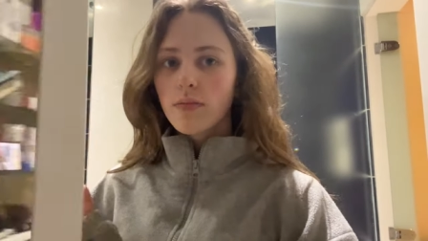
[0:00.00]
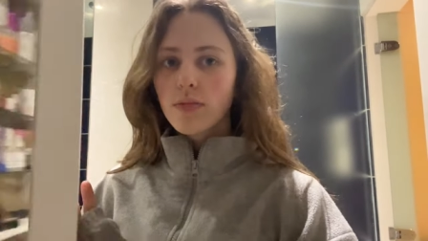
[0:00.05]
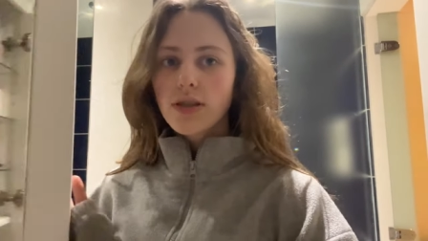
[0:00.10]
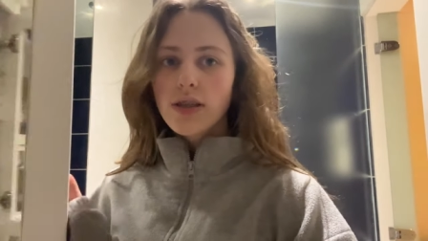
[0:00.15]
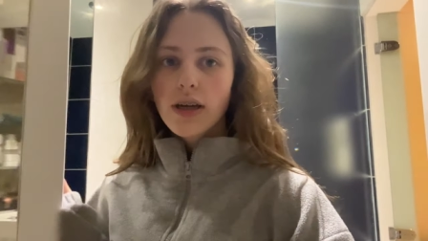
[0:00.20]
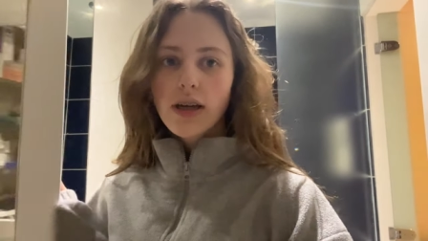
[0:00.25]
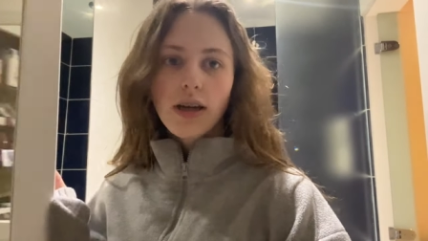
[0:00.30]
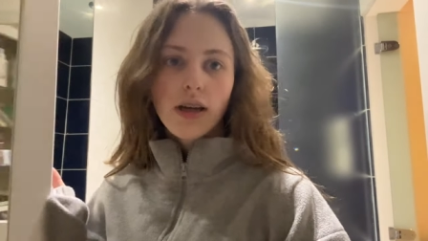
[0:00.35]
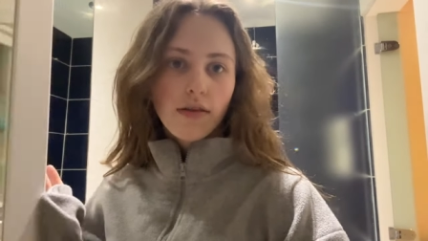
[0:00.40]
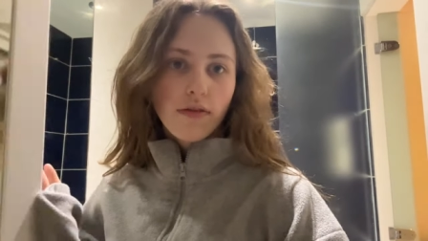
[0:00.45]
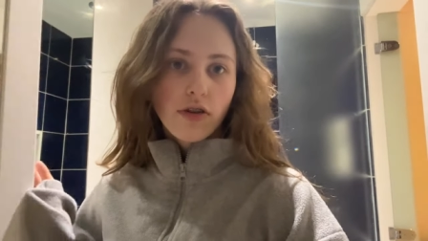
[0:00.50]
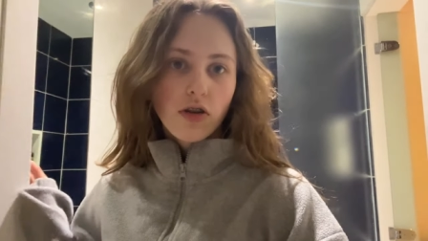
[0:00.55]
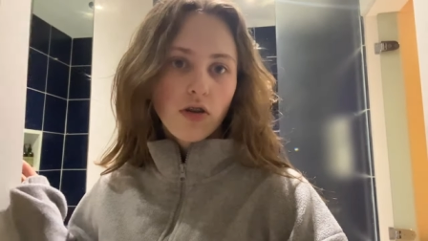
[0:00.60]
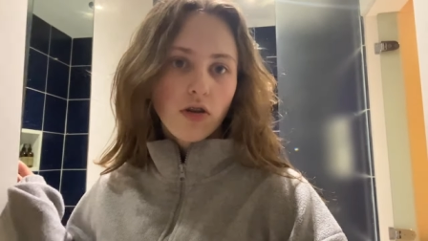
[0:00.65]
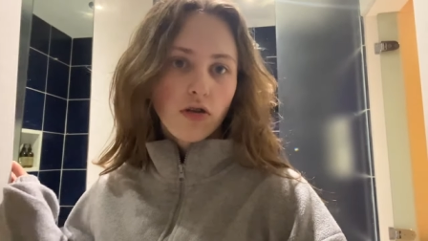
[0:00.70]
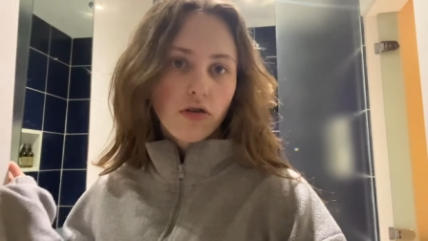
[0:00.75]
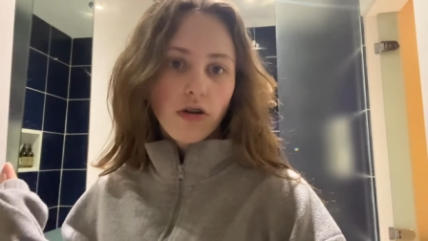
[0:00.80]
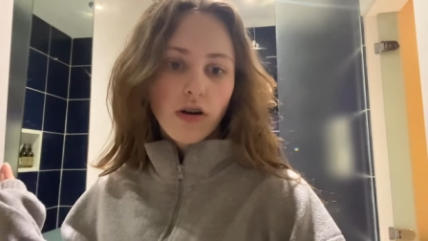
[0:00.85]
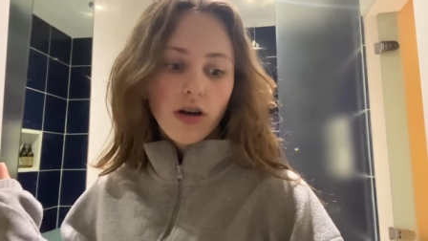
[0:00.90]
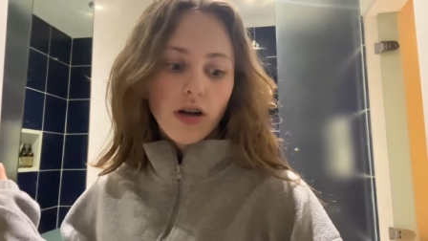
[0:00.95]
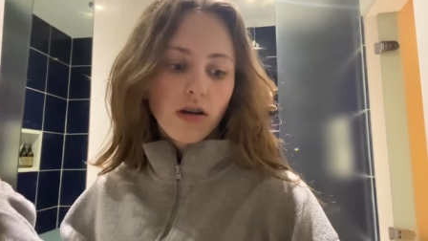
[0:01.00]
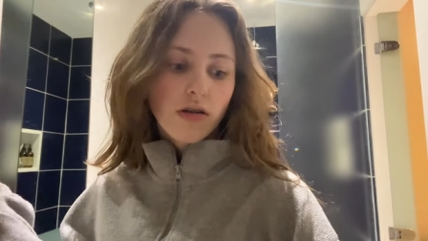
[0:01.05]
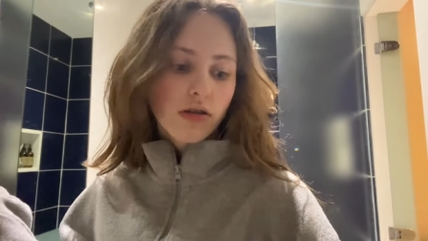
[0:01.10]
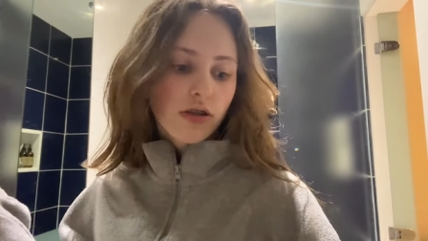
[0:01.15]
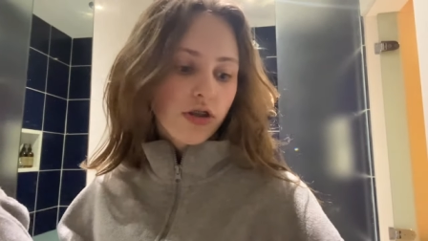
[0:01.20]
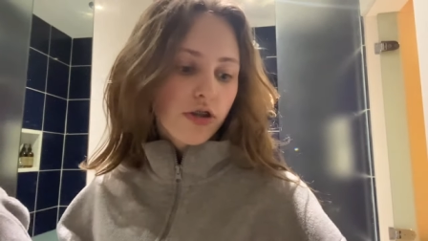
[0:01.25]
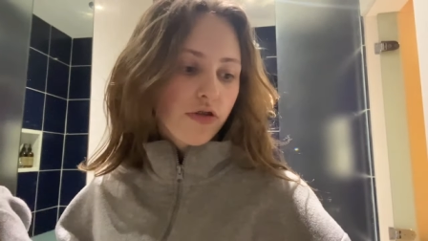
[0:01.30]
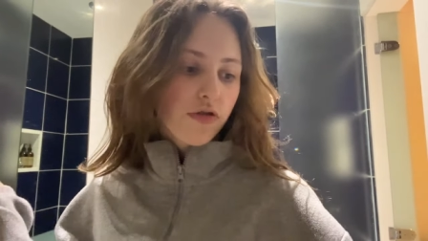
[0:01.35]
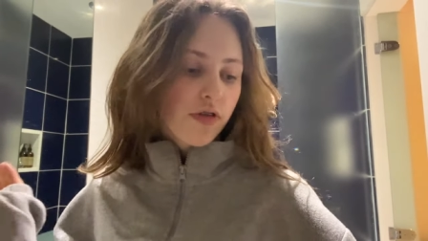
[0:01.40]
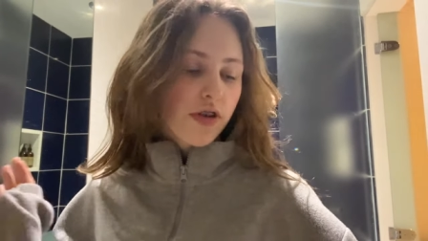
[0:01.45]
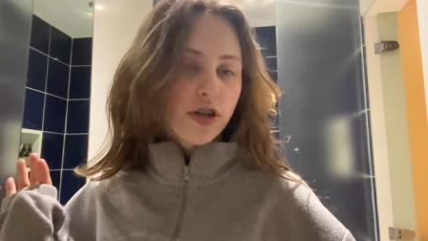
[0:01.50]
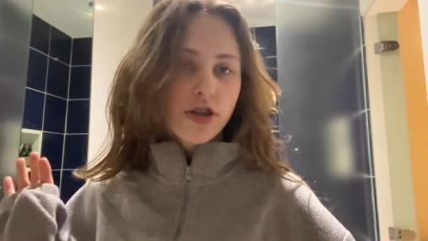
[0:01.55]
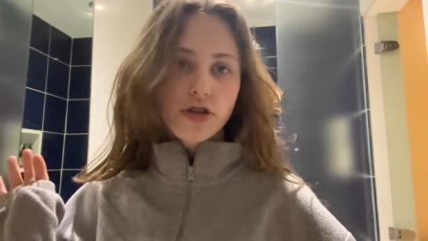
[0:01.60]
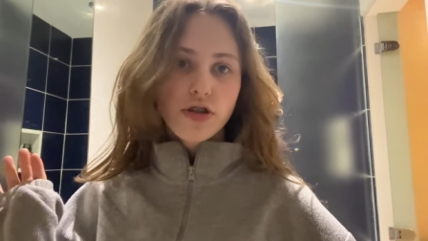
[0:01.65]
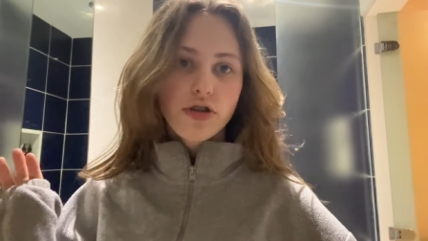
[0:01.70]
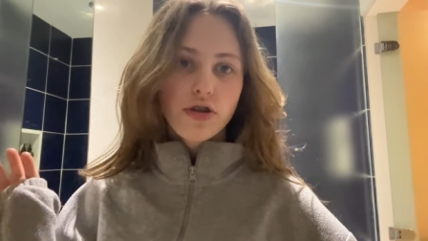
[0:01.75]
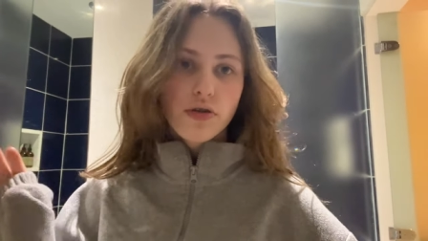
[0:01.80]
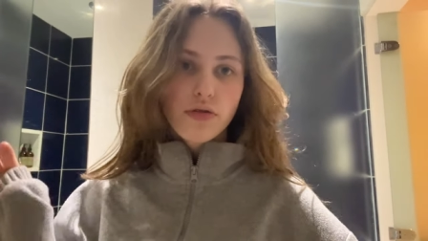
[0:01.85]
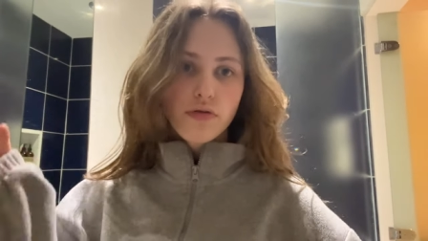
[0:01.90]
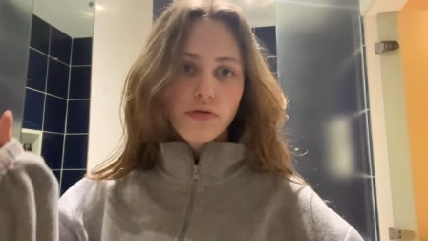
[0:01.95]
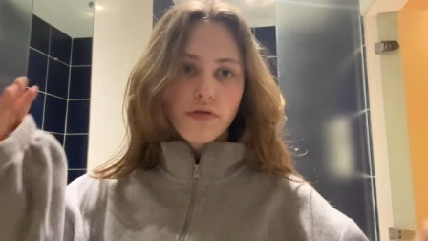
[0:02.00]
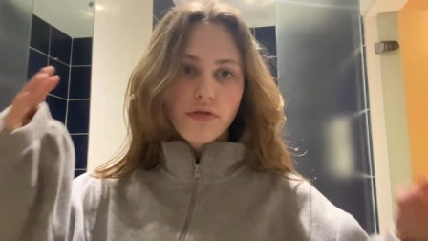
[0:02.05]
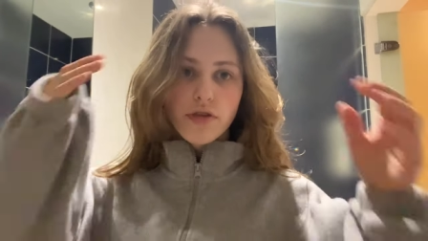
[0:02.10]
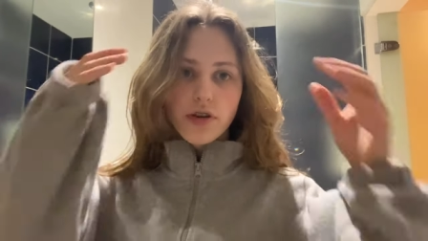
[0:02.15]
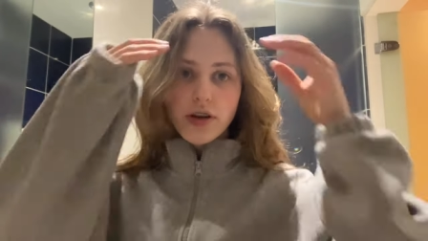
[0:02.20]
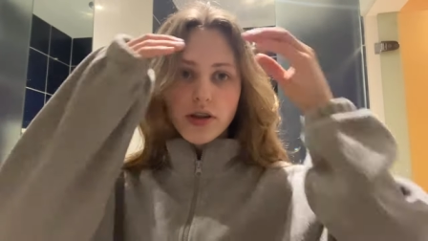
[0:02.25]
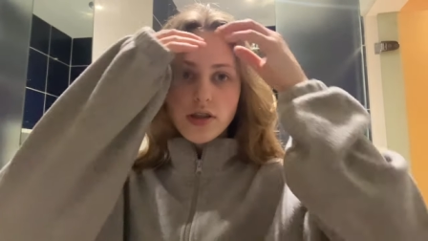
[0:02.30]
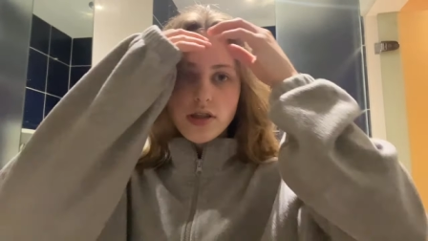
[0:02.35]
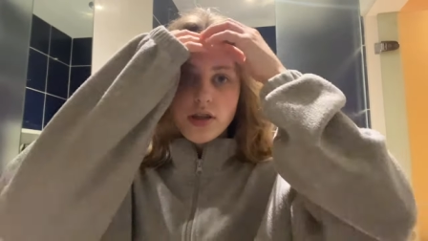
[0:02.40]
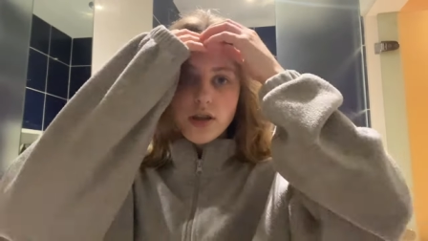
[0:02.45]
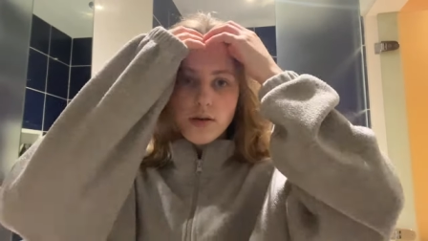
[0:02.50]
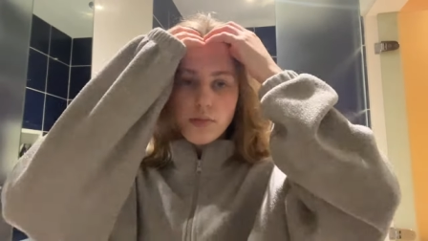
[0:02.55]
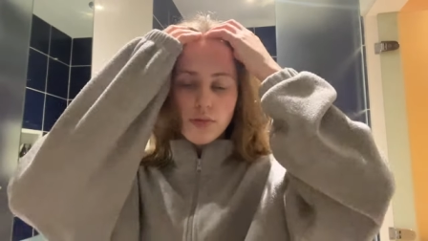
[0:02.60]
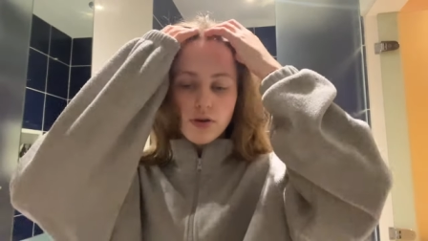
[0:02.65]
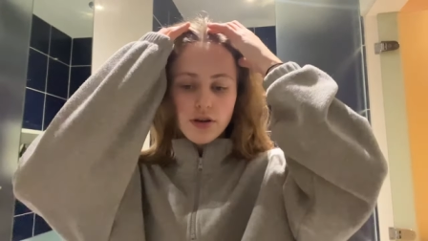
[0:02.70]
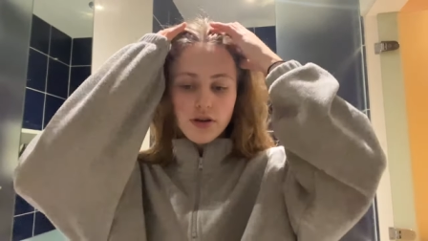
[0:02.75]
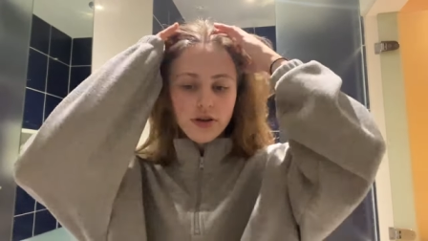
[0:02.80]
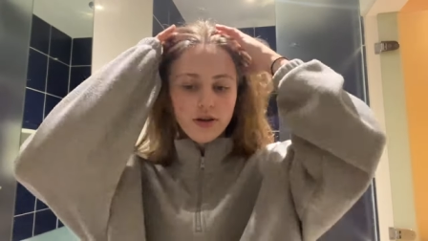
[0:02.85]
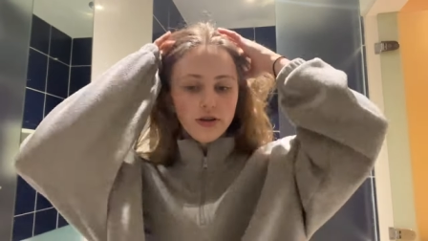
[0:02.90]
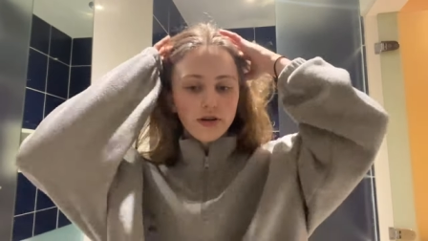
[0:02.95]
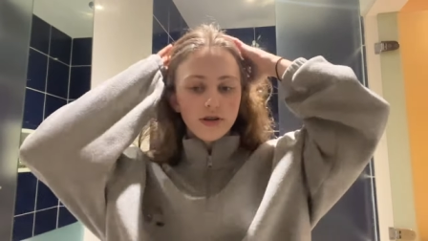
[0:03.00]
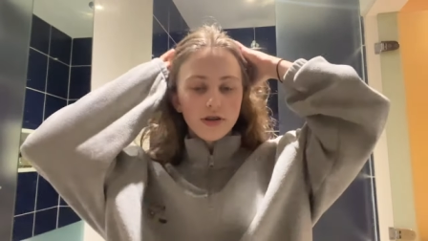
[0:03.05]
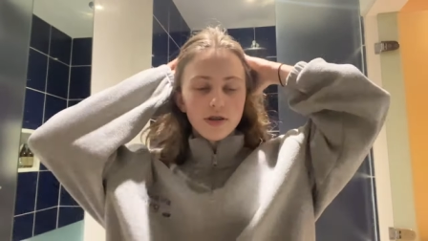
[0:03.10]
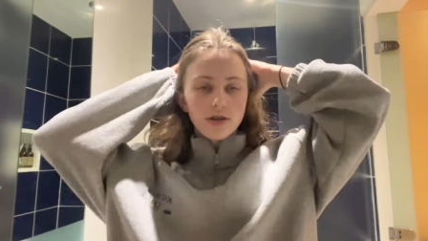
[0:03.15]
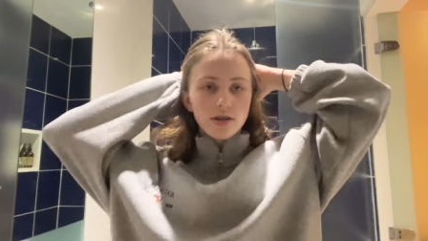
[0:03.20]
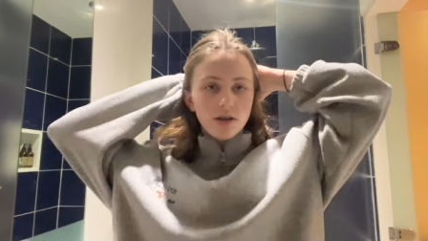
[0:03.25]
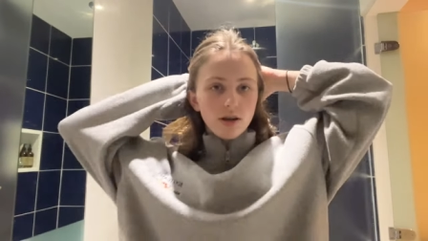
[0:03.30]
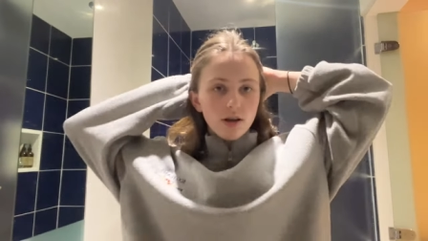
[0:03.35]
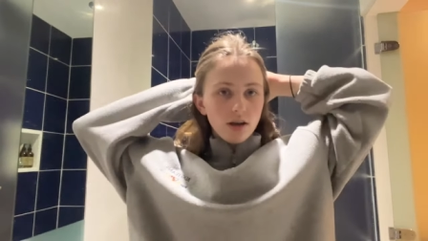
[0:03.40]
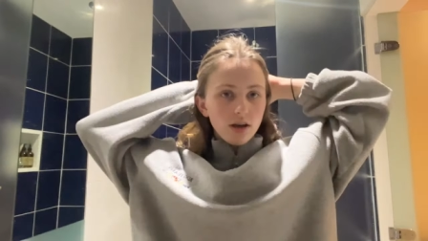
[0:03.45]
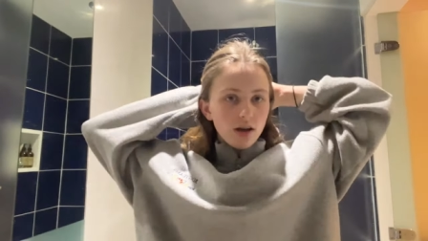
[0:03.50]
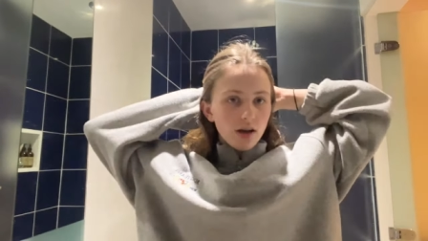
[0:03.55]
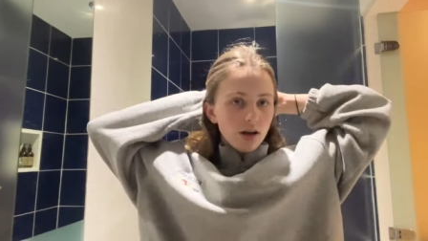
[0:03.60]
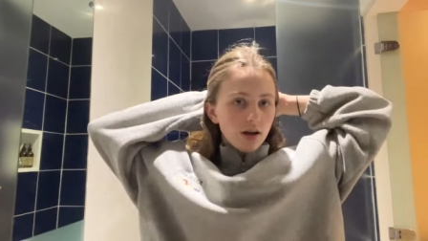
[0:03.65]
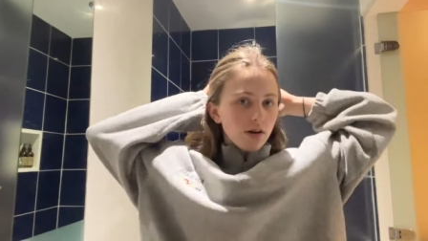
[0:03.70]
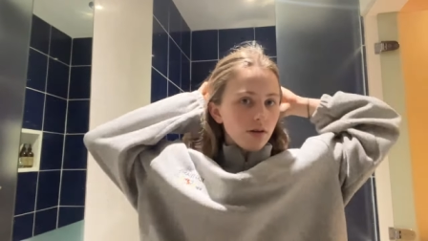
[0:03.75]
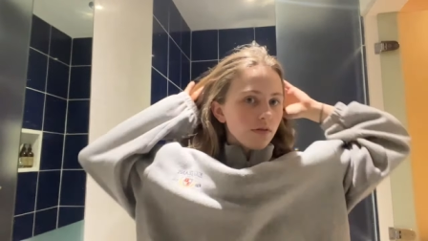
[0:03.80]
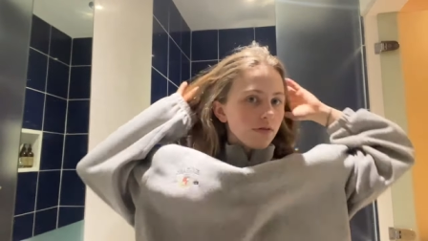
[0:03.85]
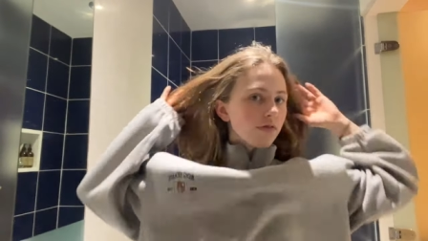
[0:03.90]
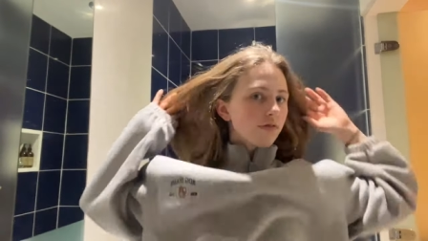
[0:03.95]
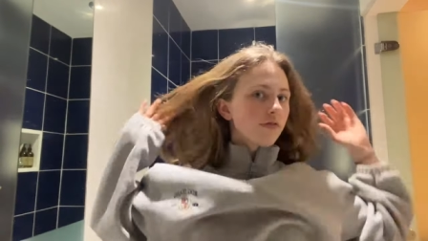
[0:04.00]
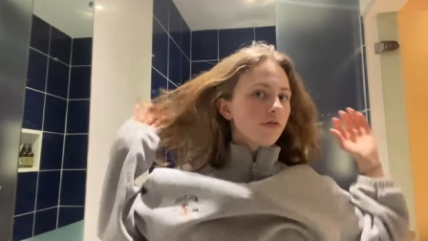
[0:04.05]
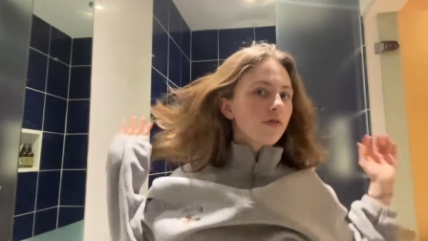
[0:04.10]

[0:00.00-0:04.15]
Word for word: it's like 11 o'clock right now. I just finished revising because I have